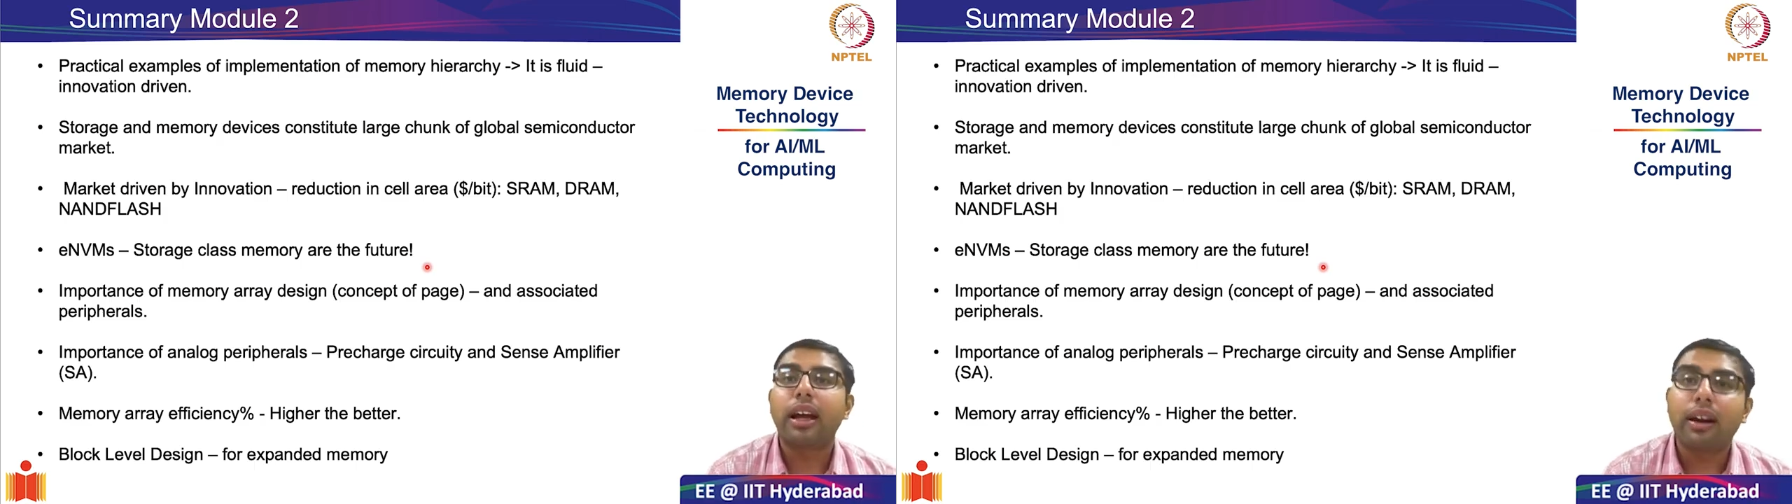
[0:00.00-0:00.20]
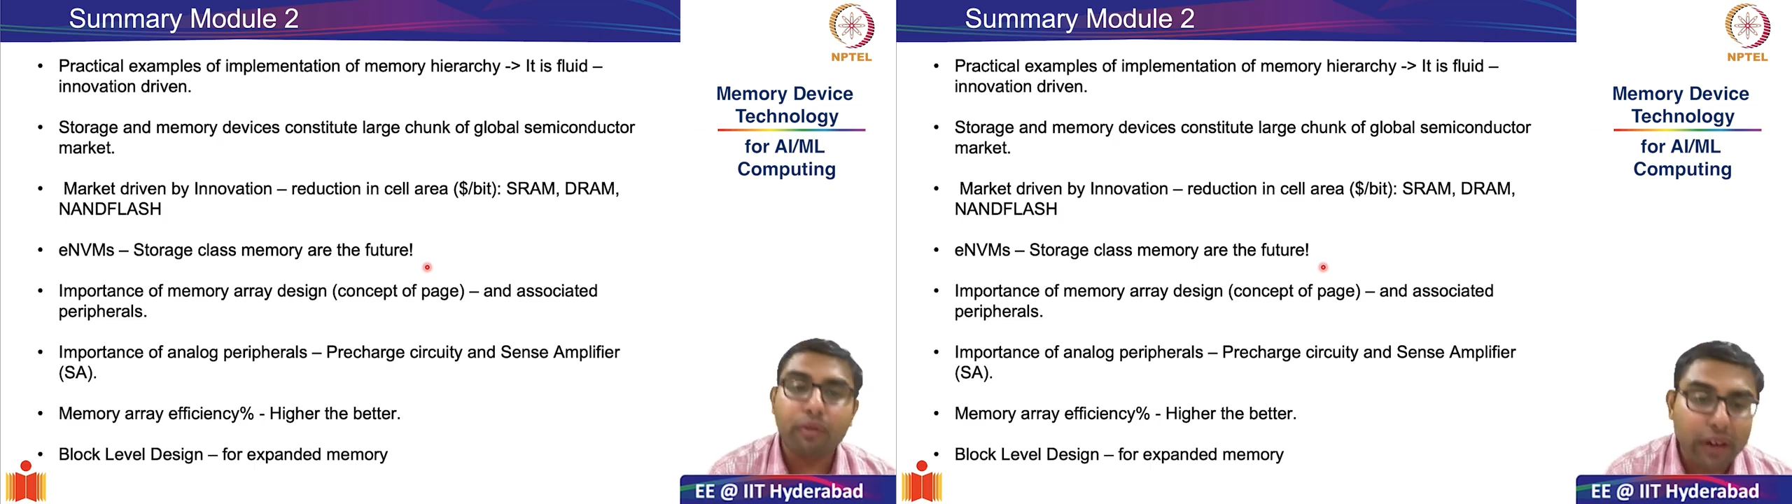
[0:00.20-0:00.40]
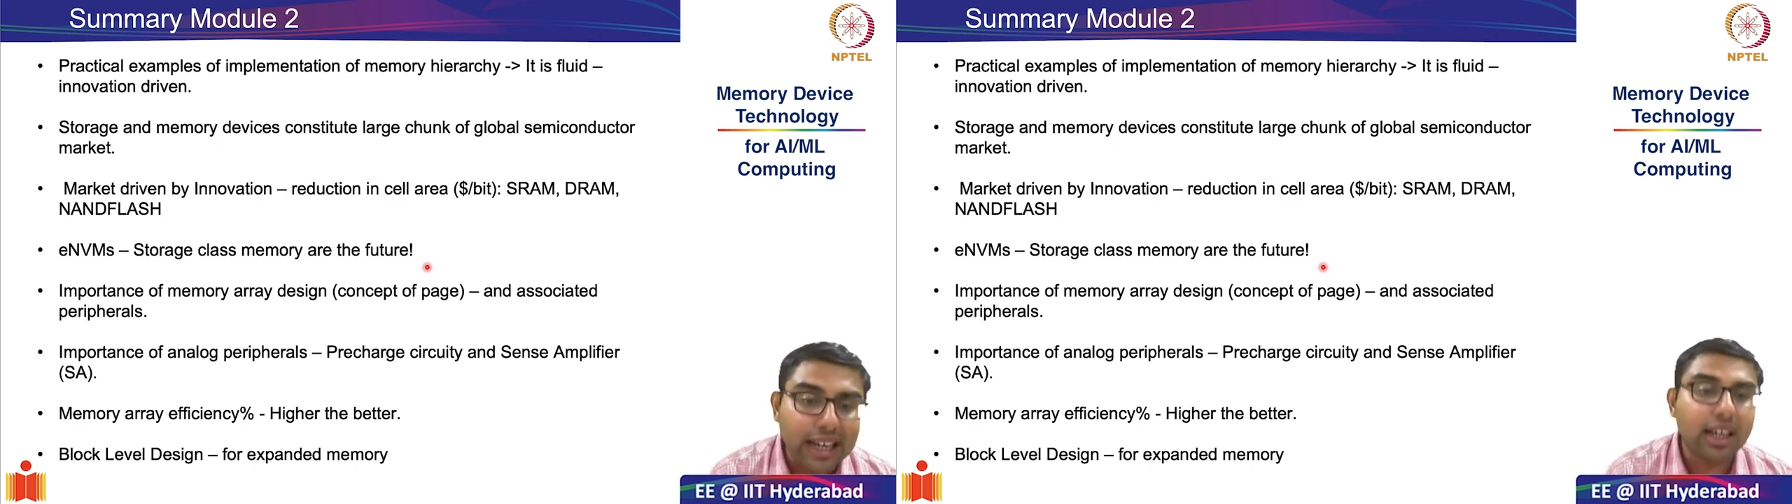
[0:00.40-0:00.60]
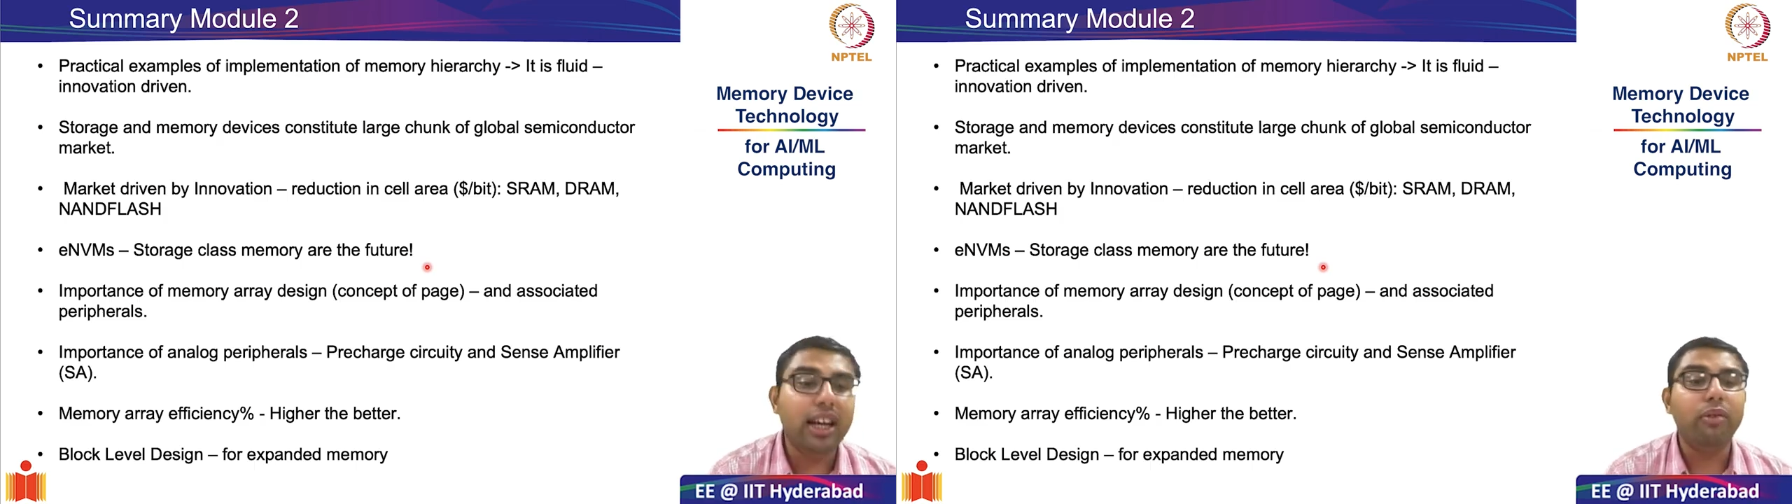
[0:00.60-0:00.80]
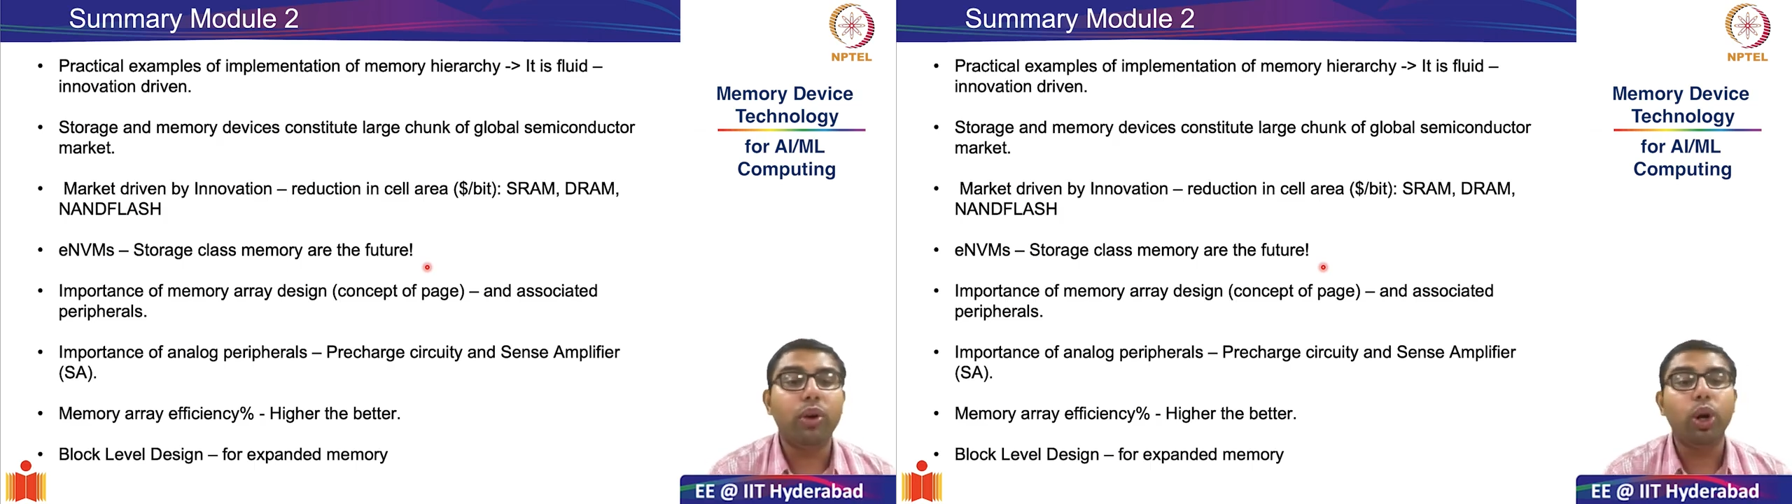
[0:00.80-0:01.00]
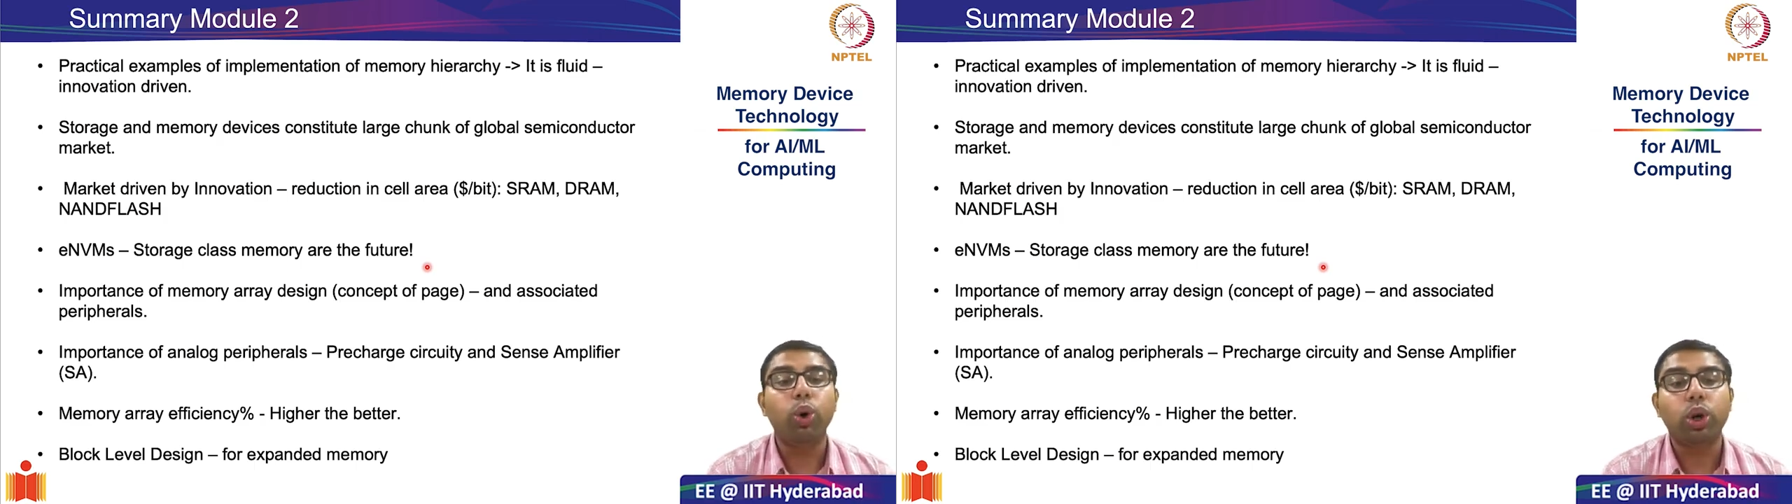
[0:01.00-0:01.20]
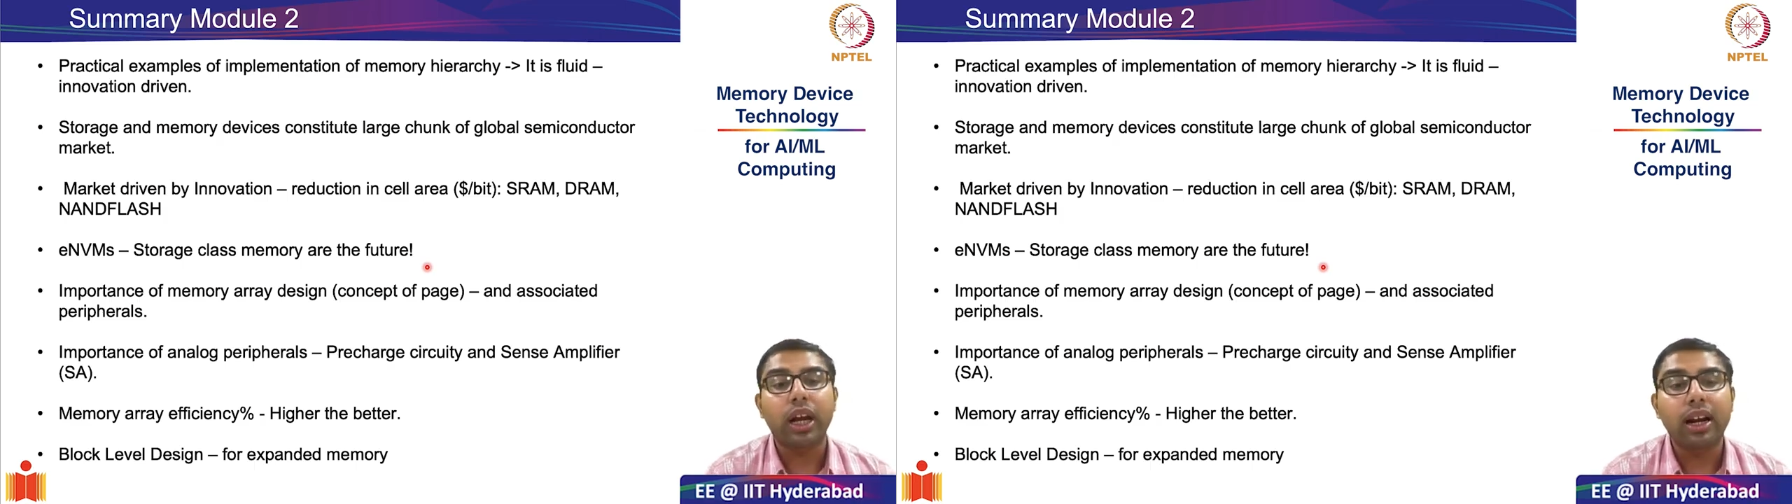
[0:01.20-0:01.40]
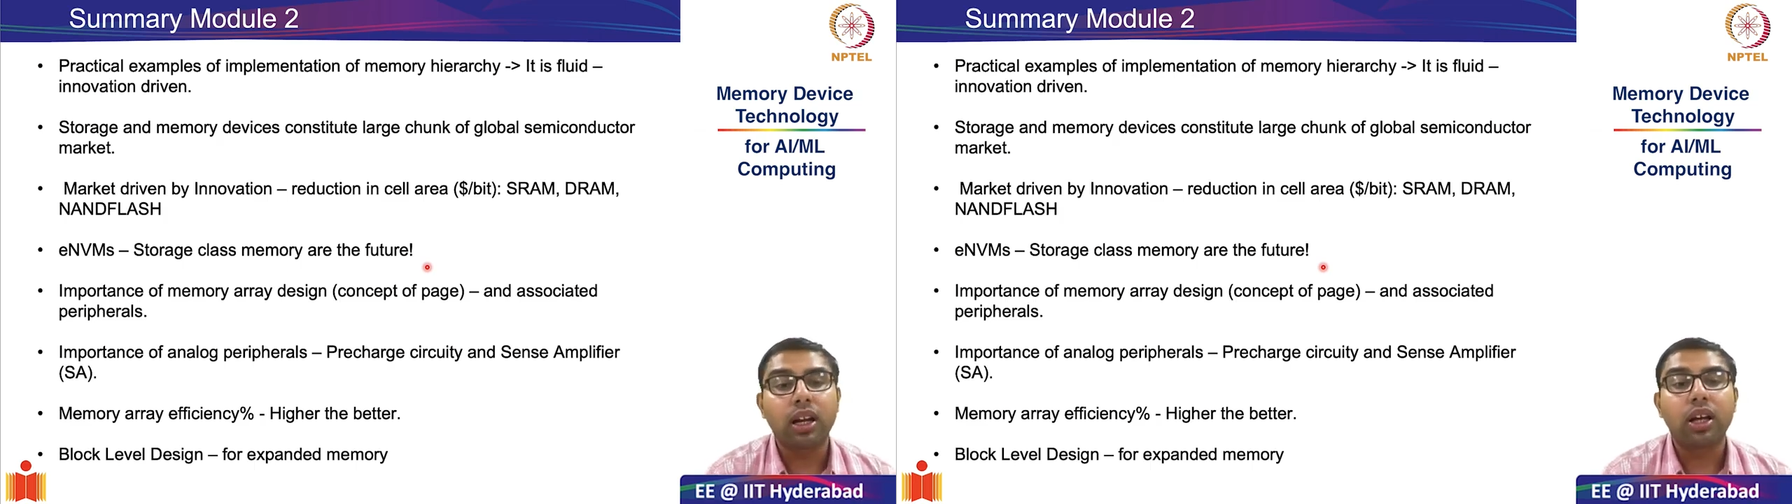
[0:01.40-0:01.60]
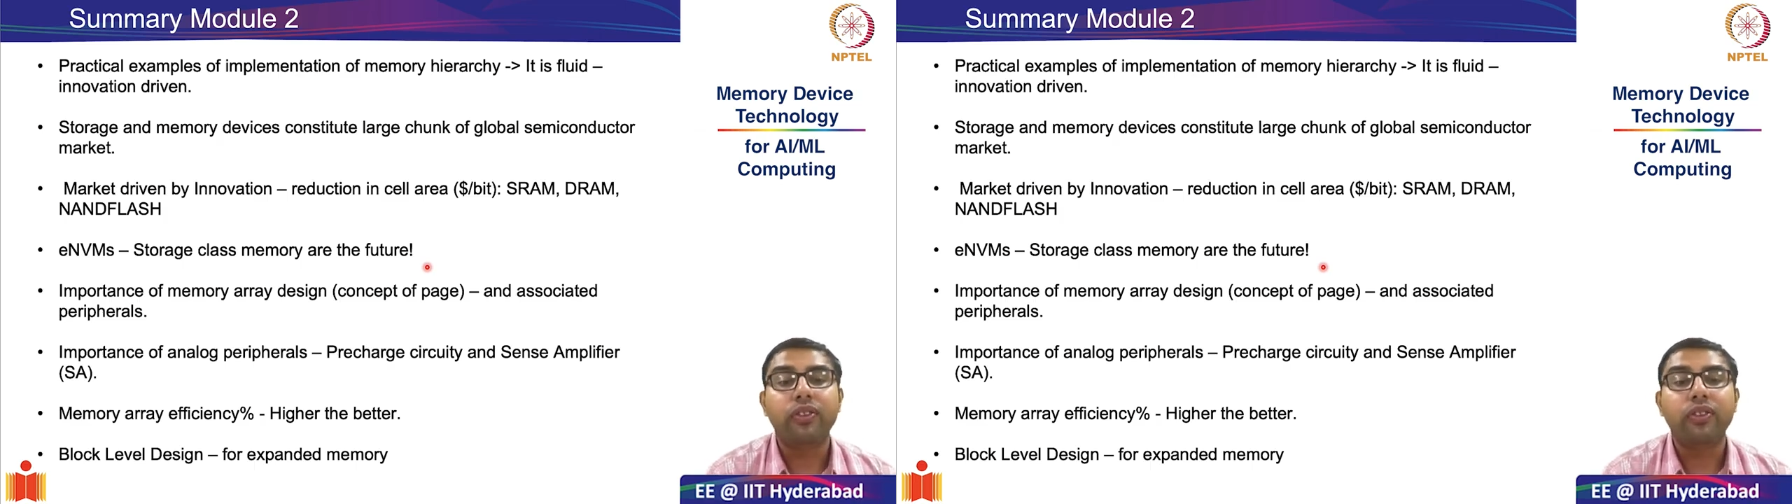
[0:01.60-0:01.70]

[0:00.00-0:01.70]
And finally, we looked at